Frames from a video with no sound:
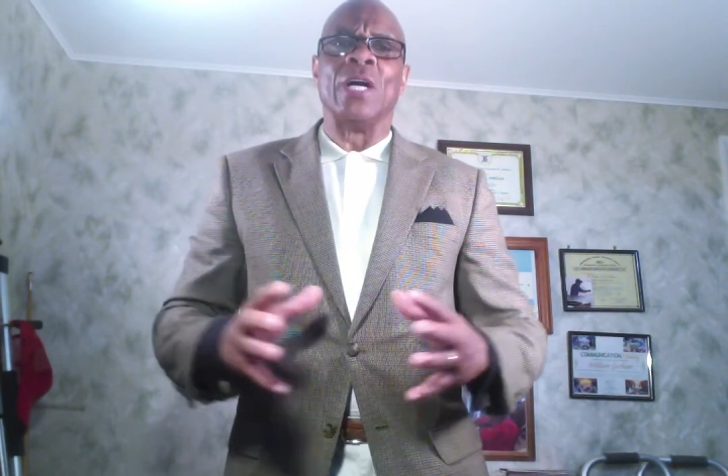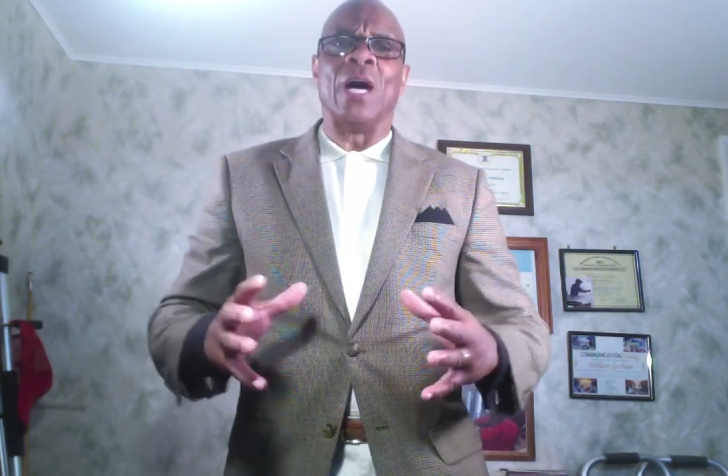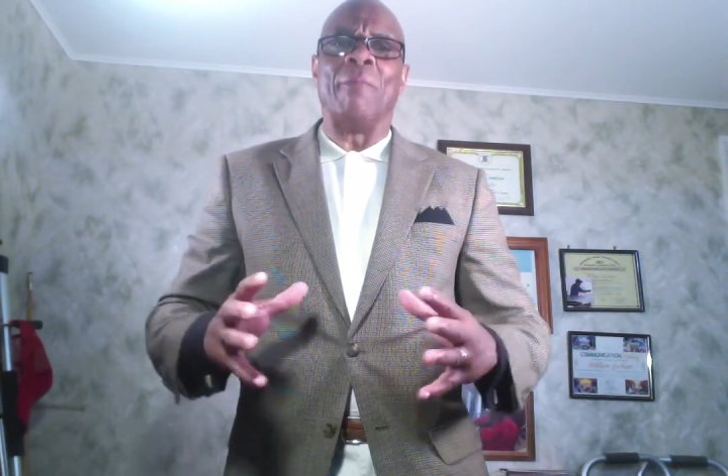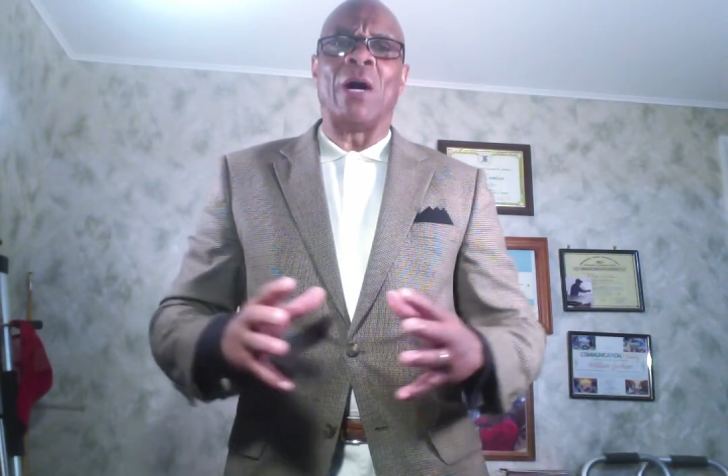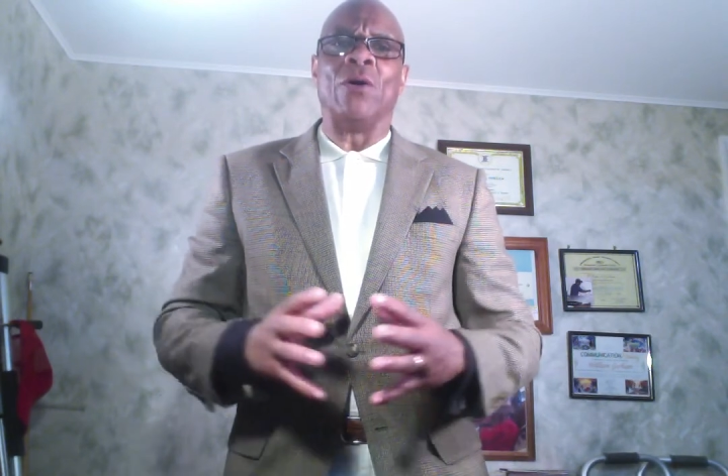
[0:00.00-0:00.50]

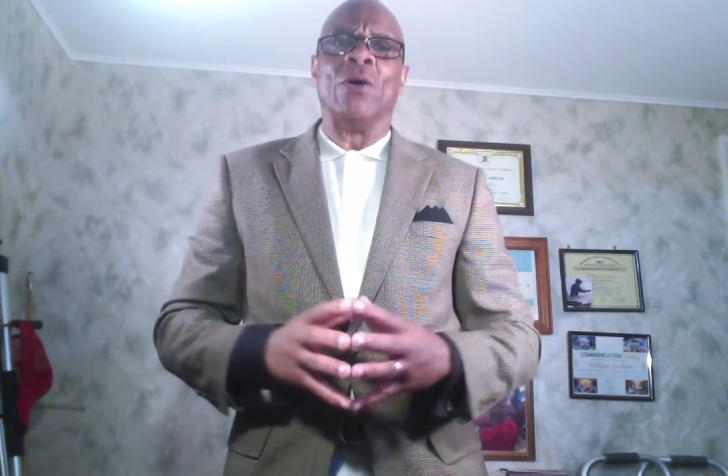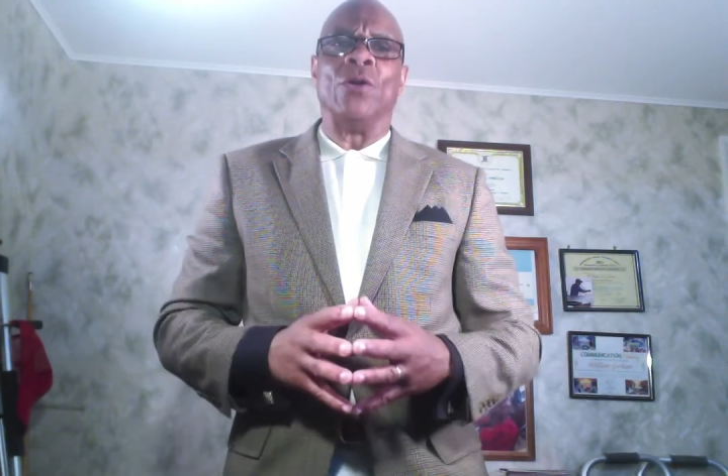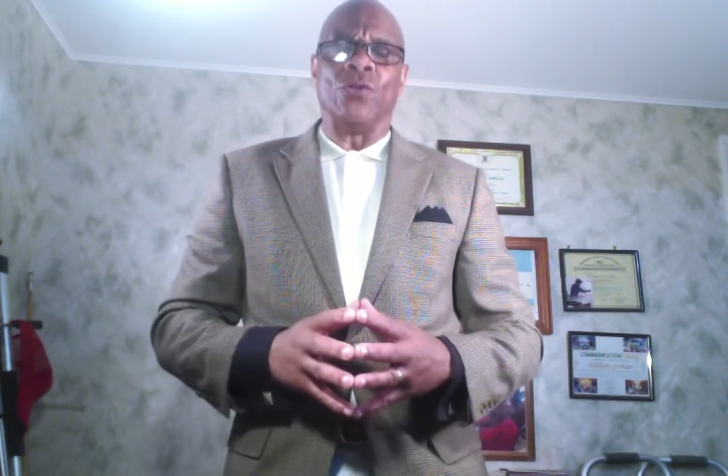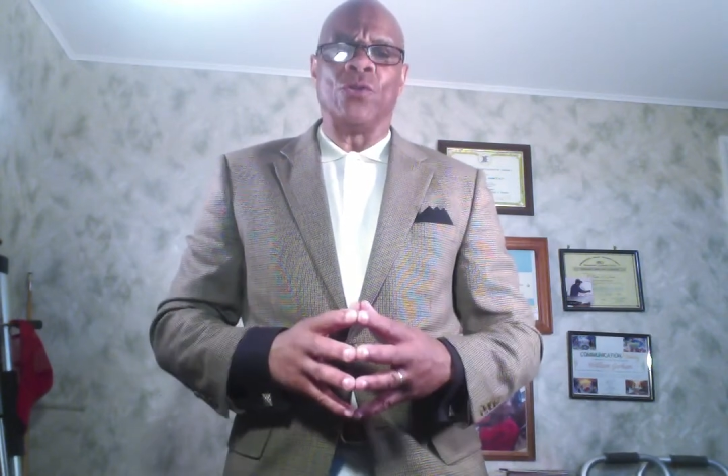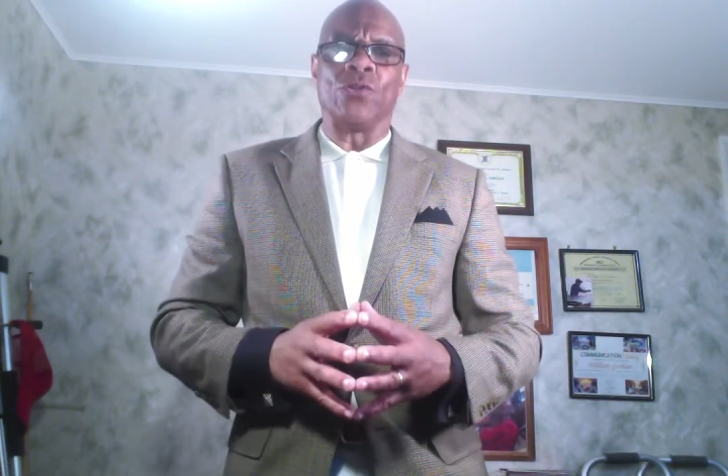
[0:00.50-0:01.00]
about
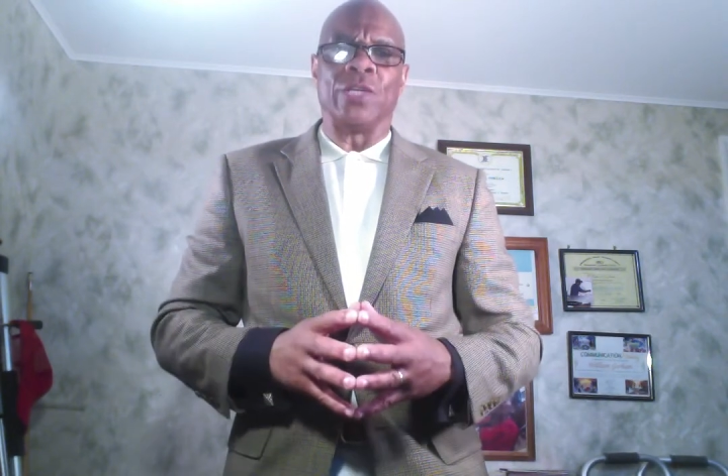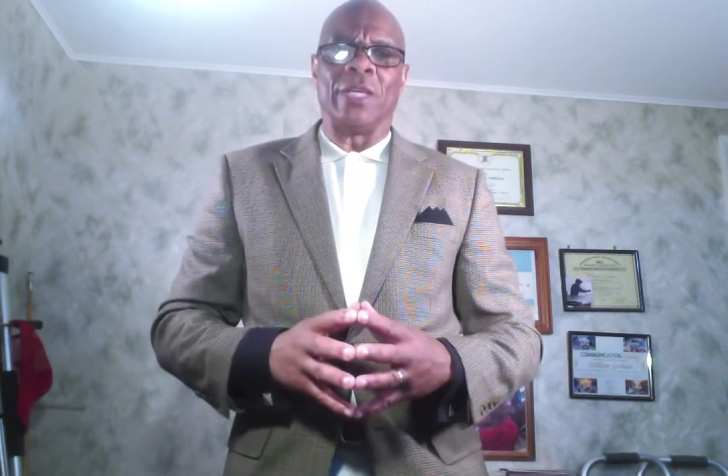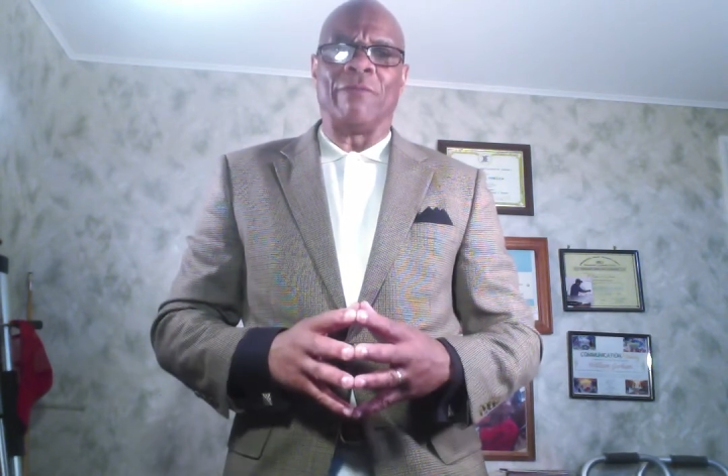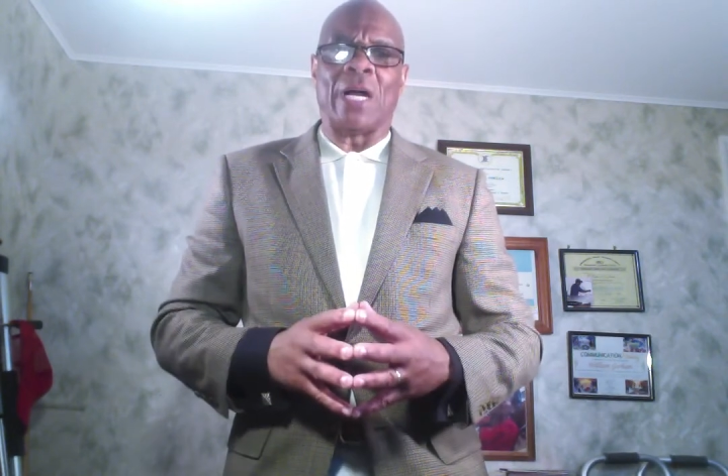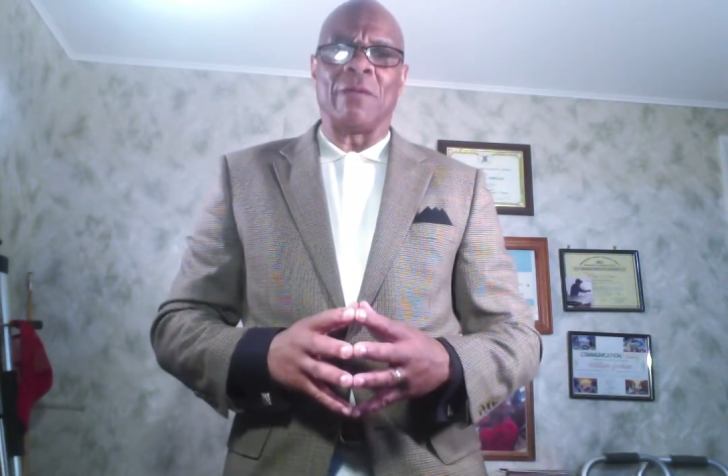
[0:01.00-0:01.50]
your
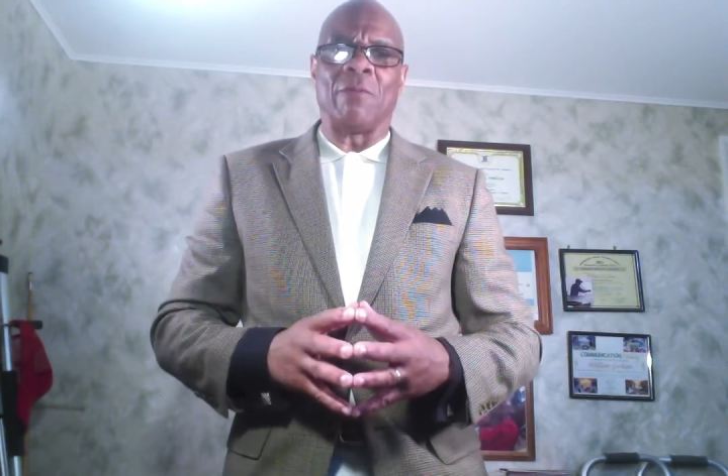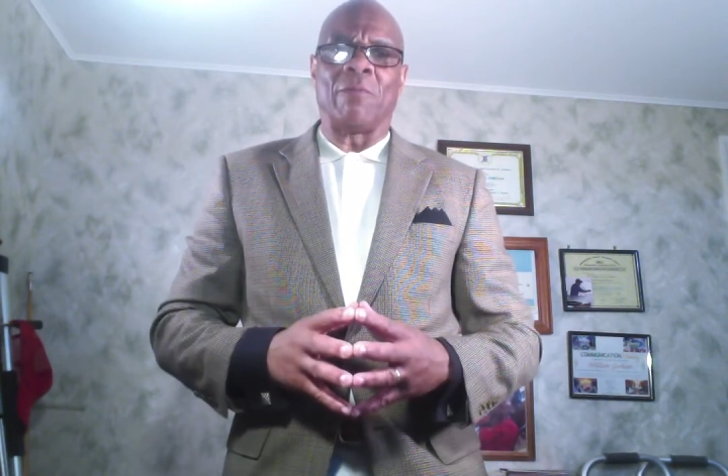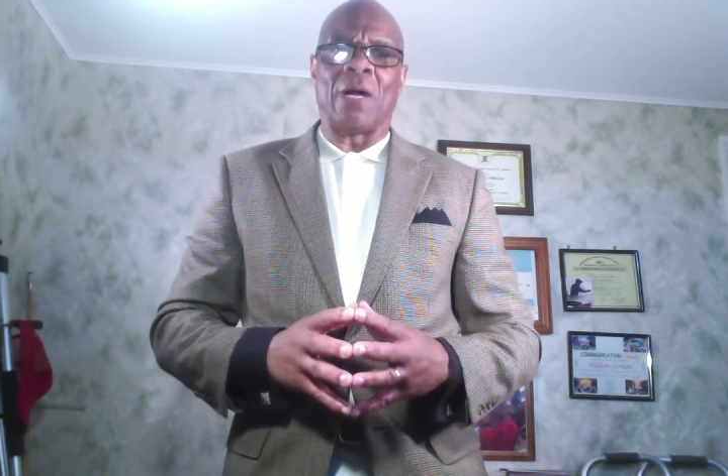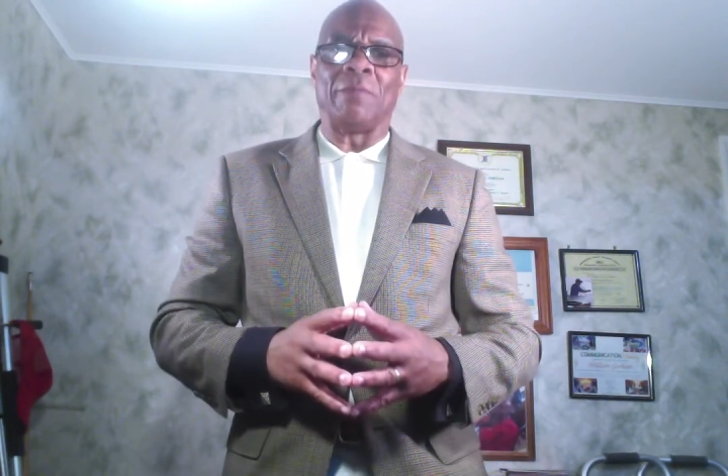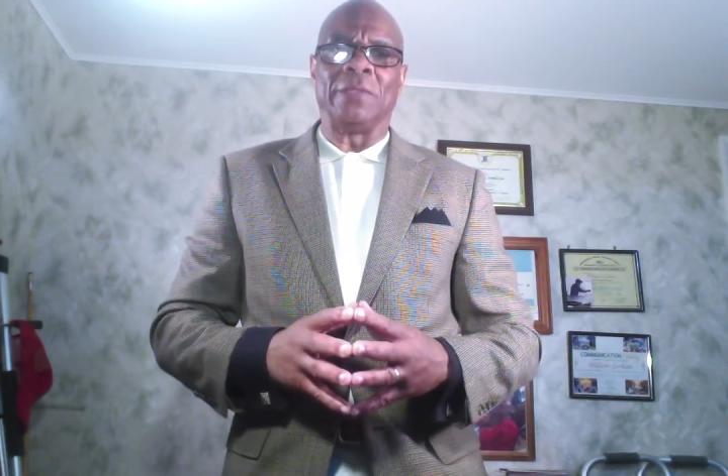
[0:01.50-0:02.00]
unique value
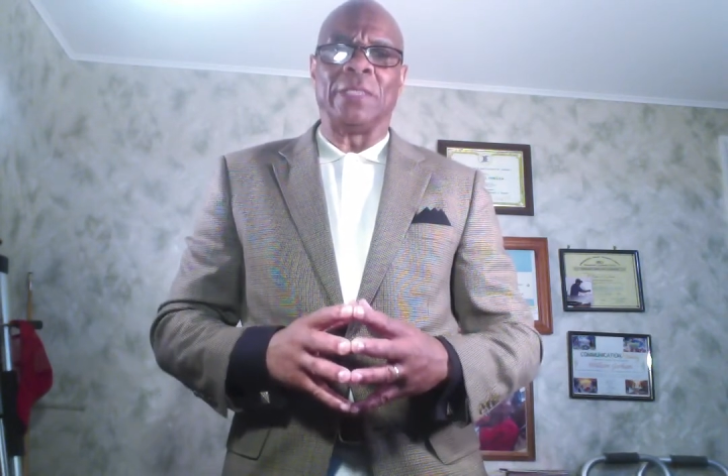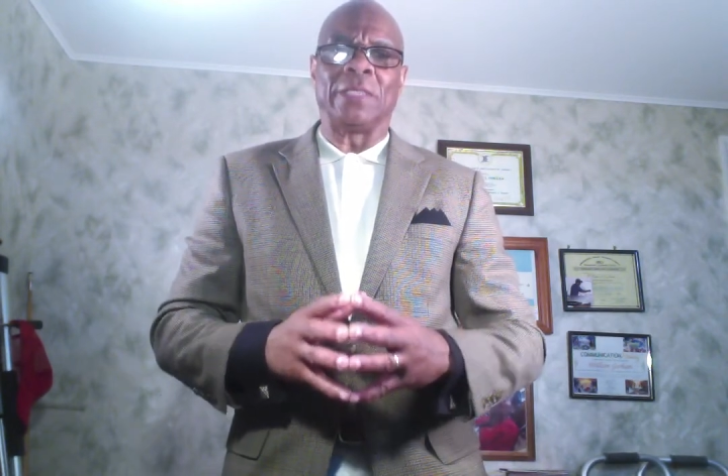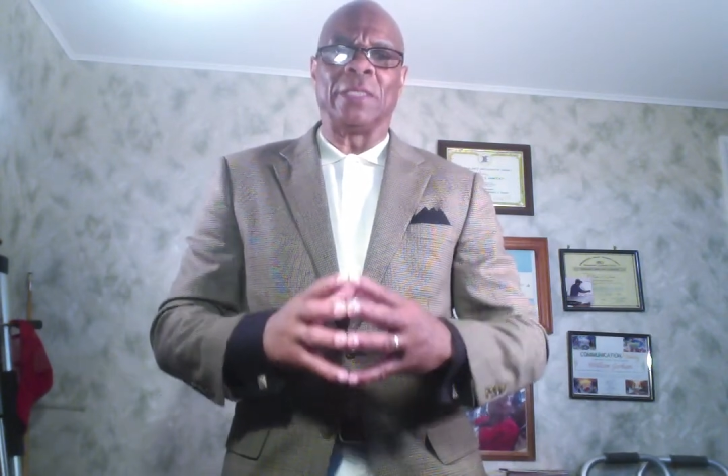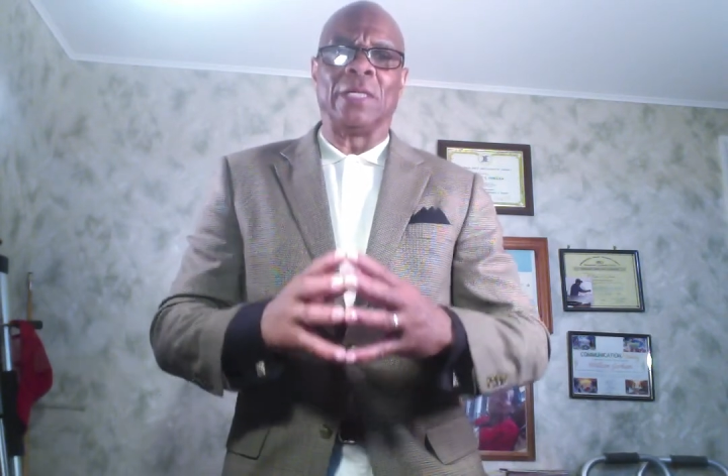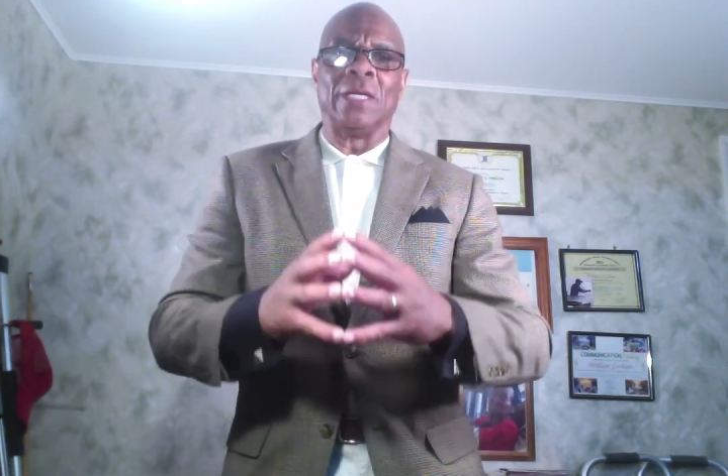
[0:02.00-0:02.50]
proposition